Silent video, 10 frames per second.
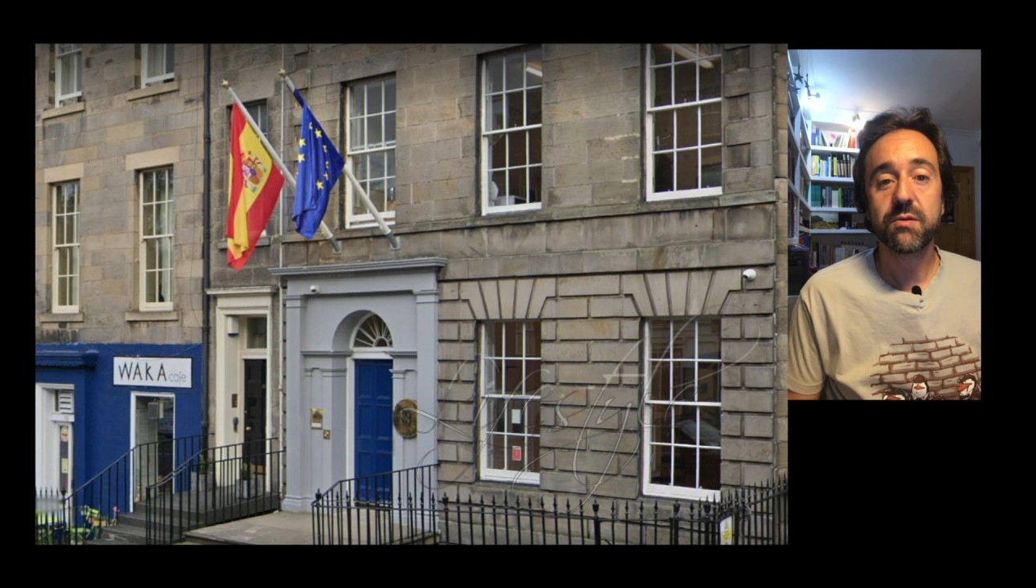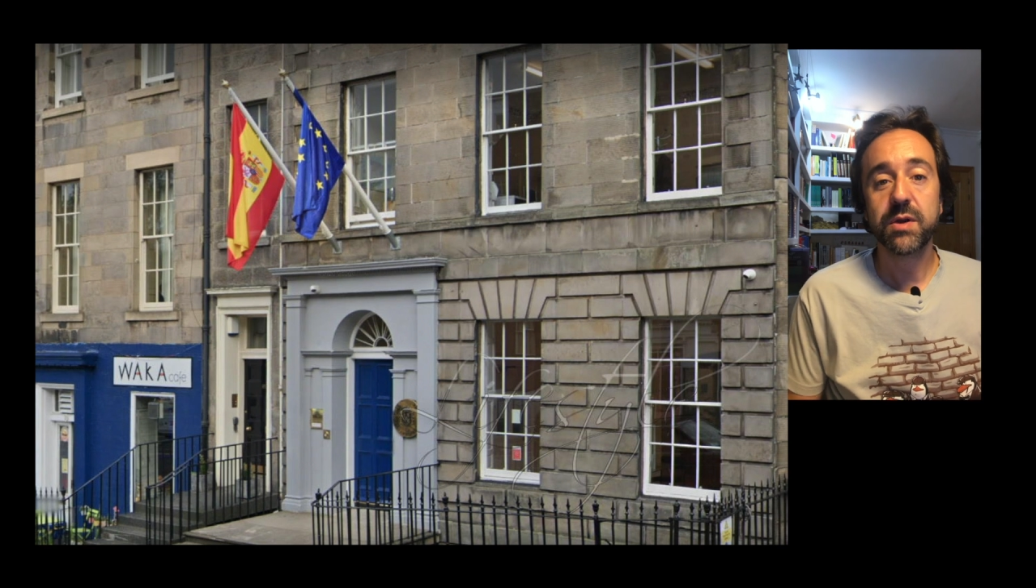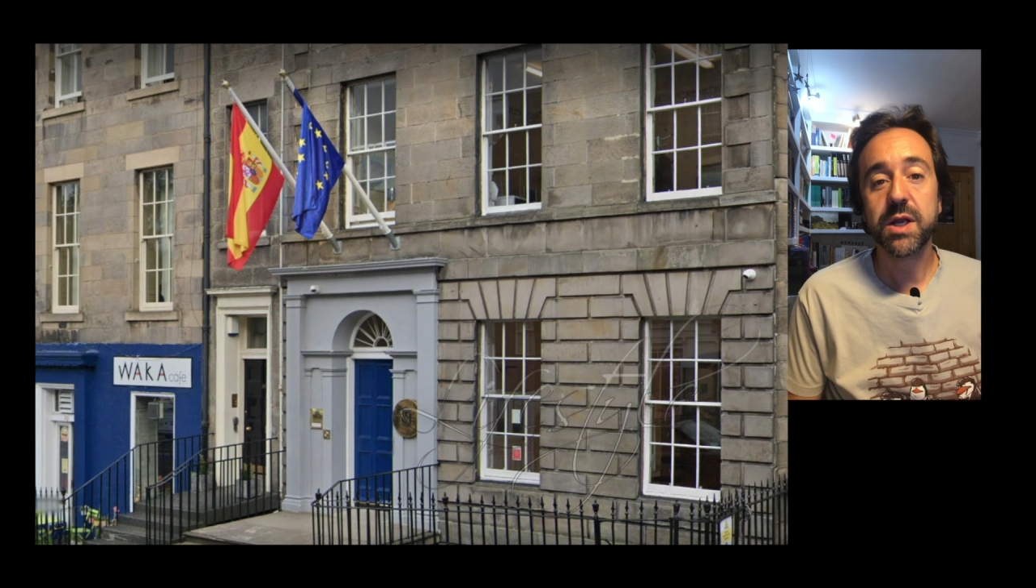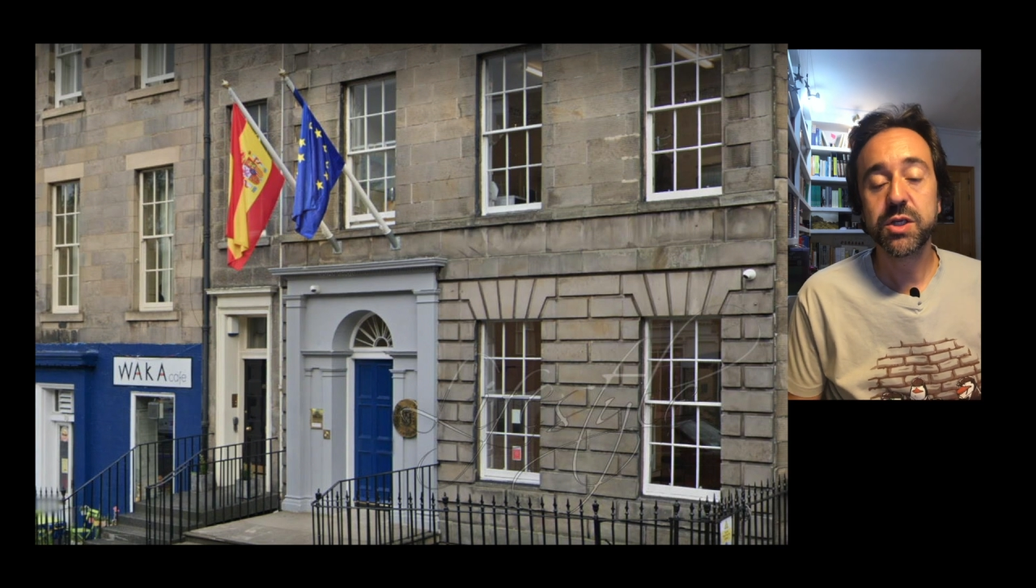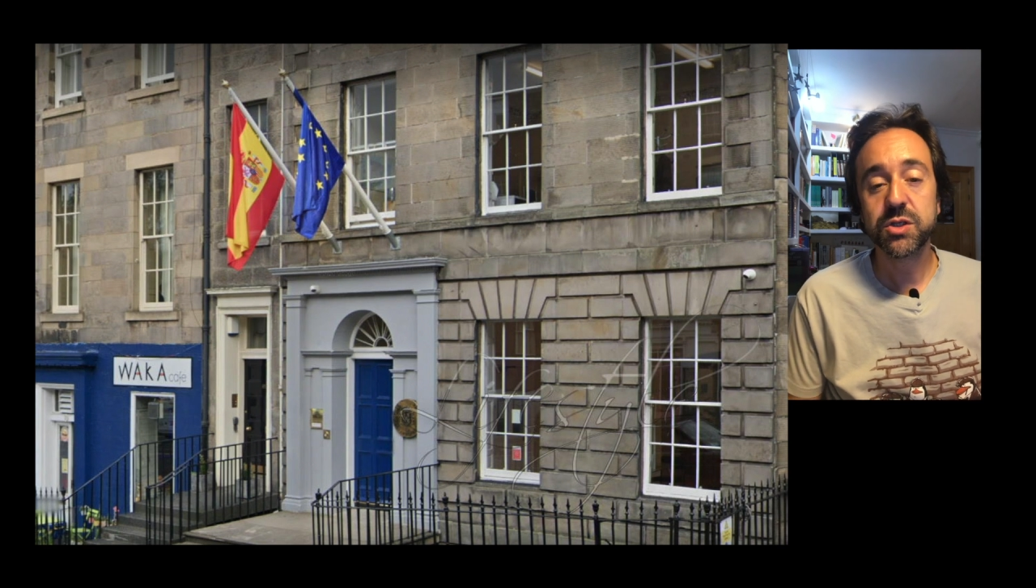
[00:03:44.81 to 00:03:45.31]

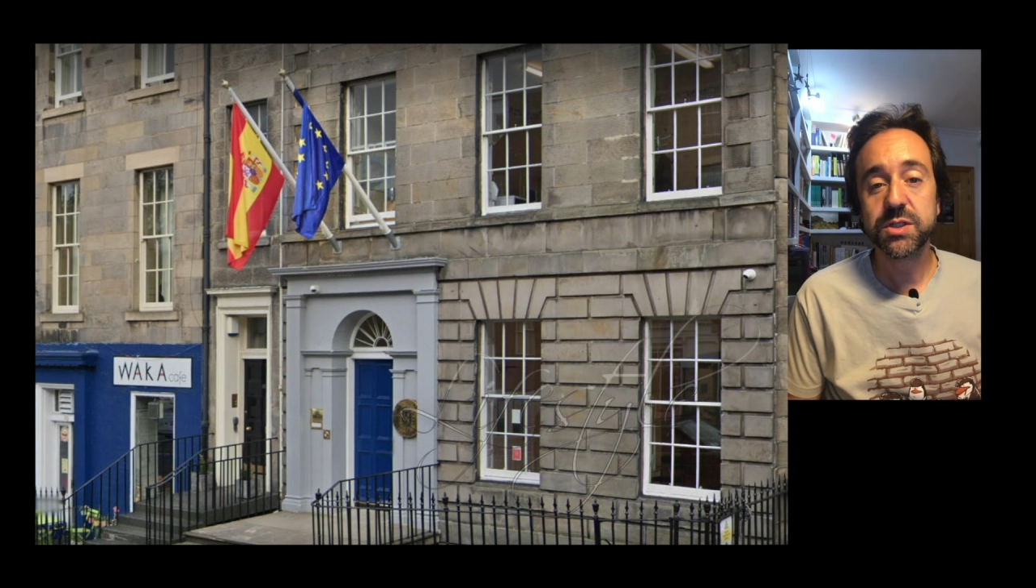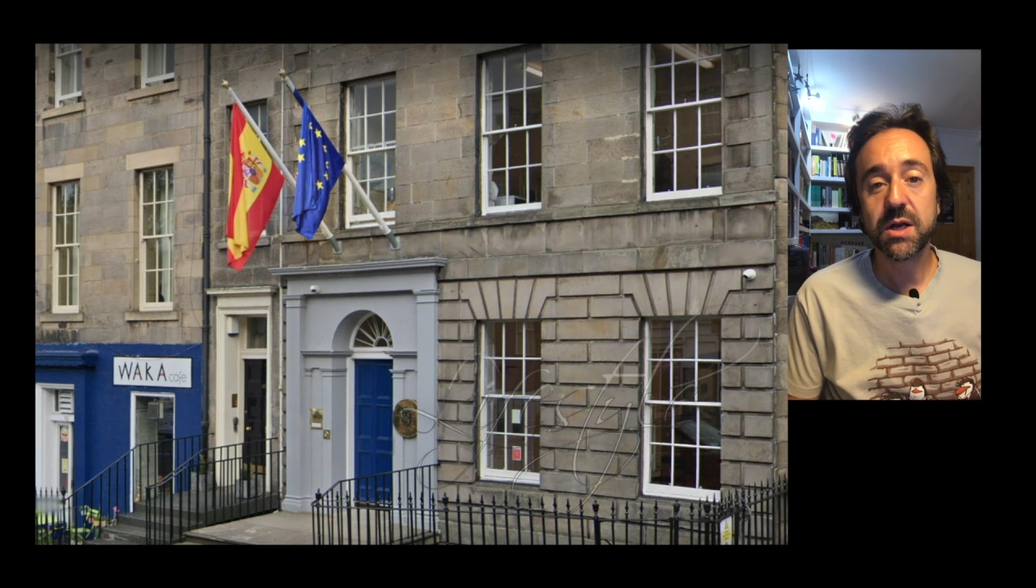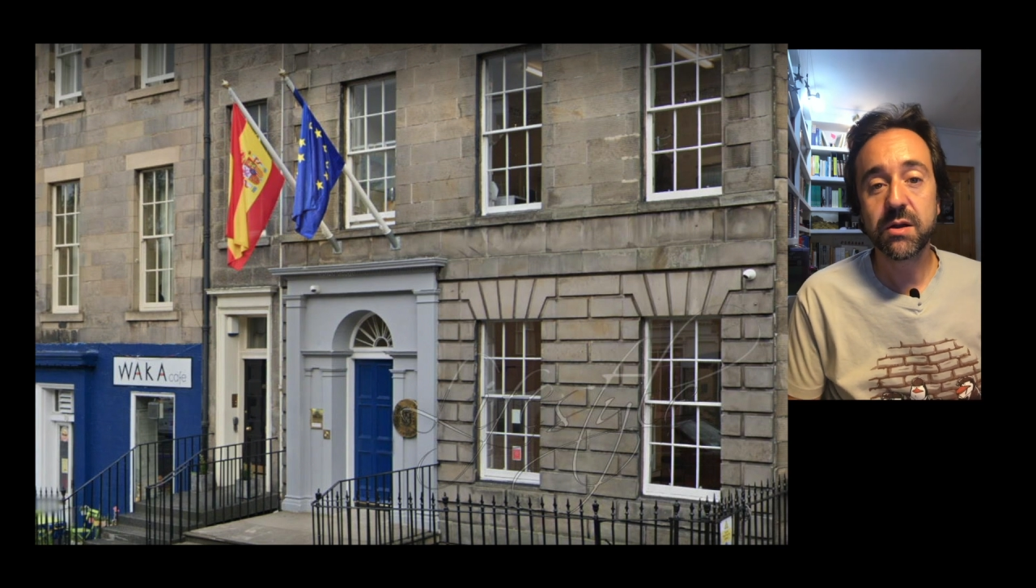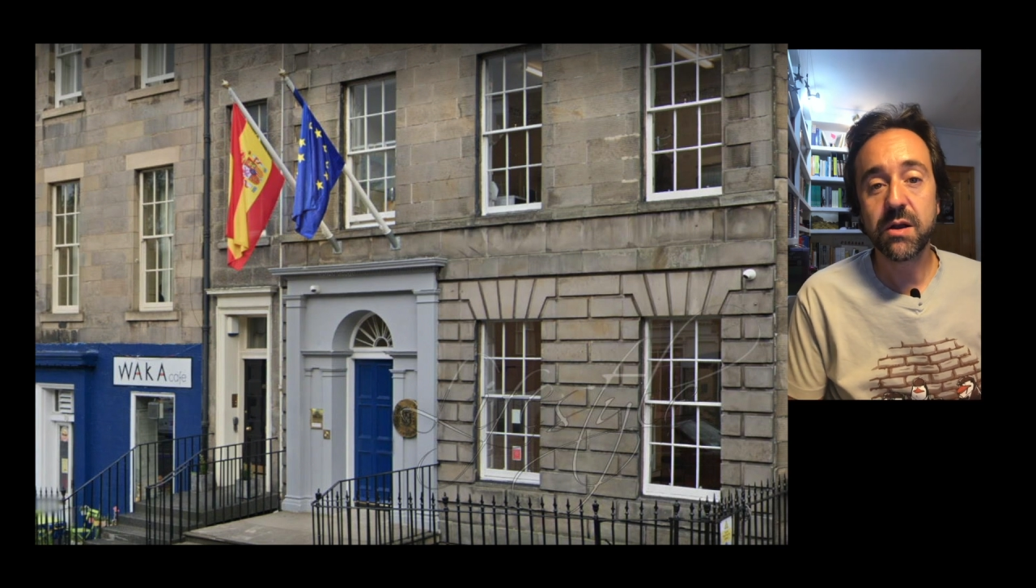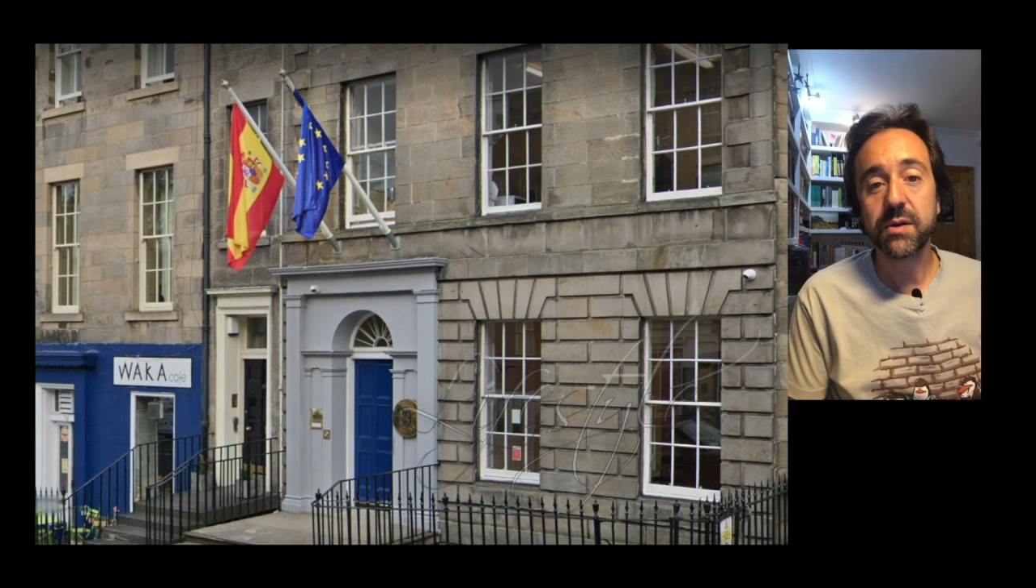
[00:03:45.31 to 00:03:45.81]
relations
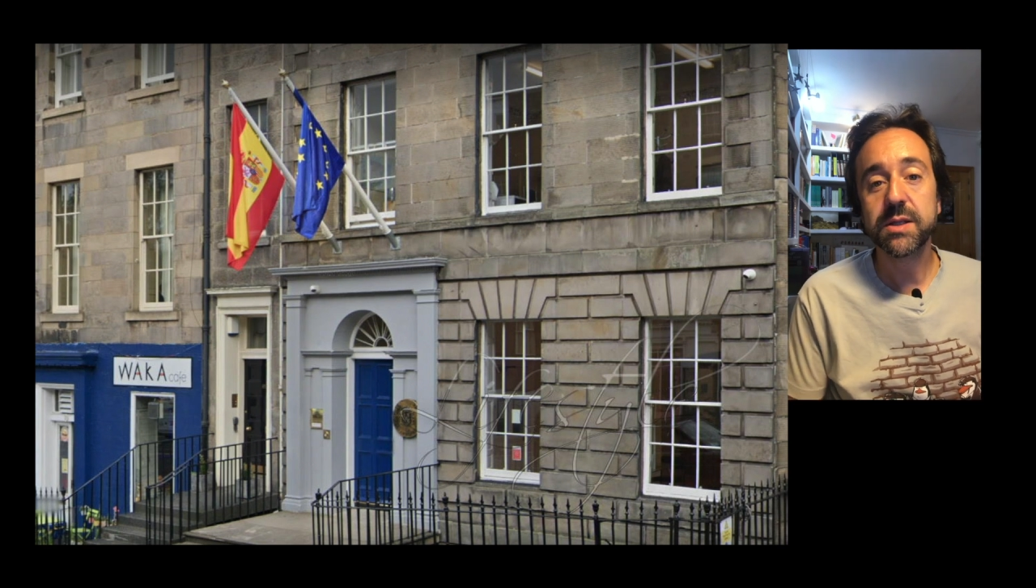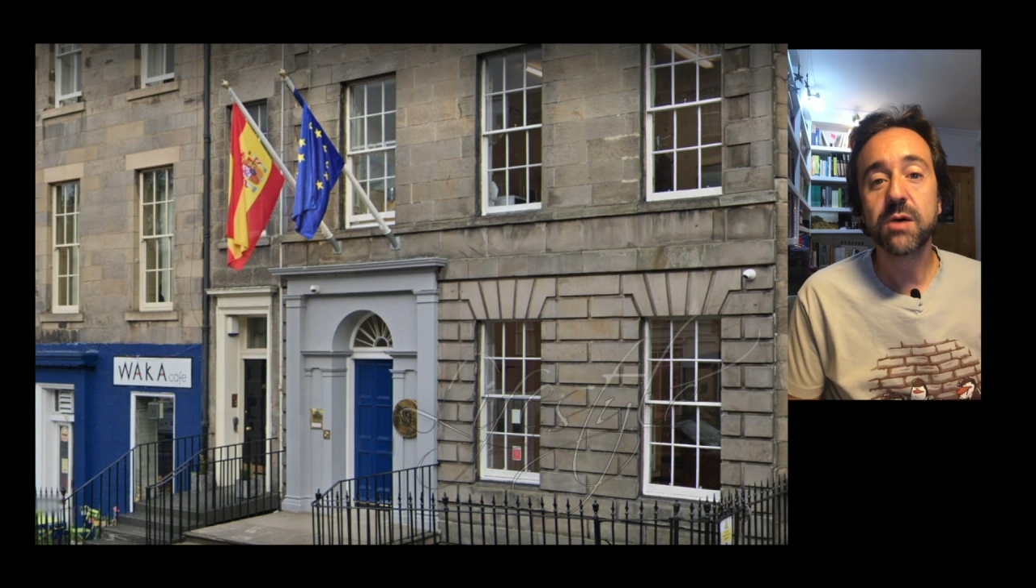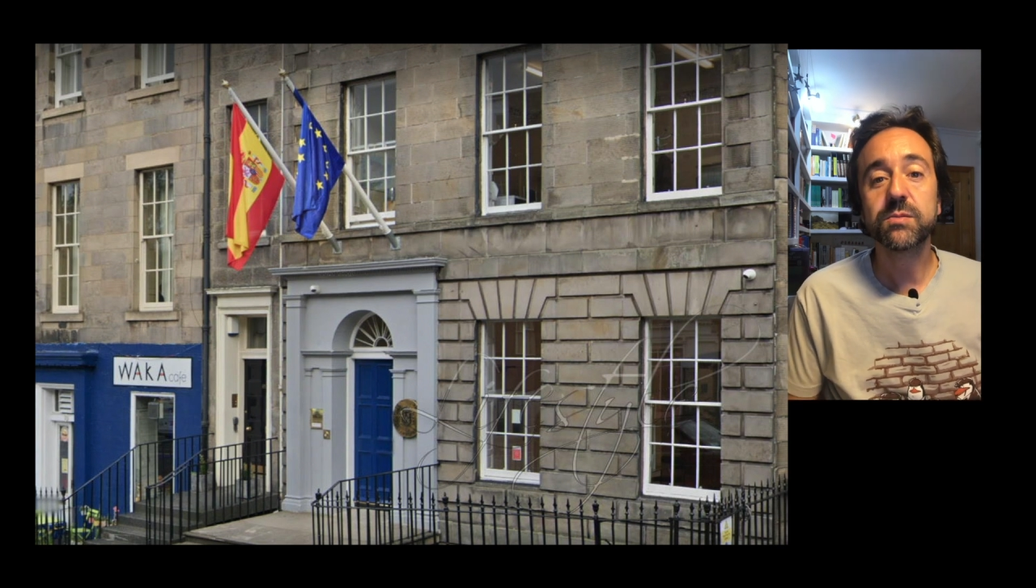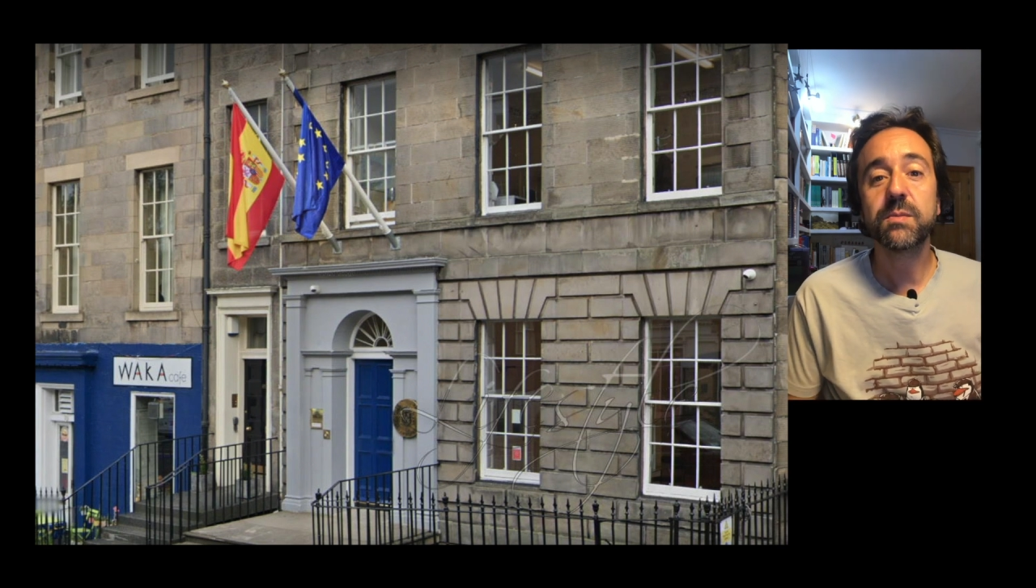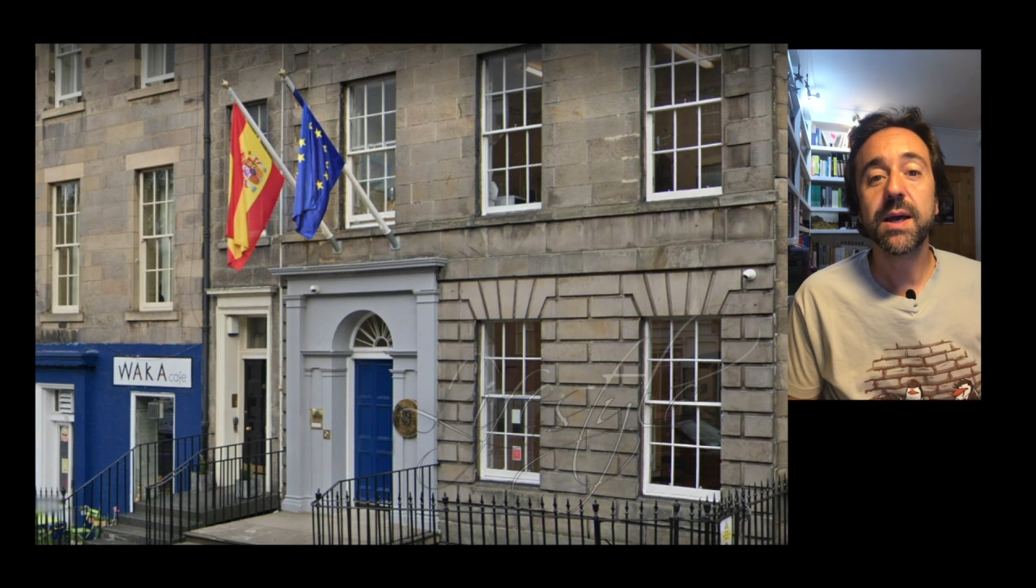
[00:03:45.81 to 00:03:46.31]
are carried out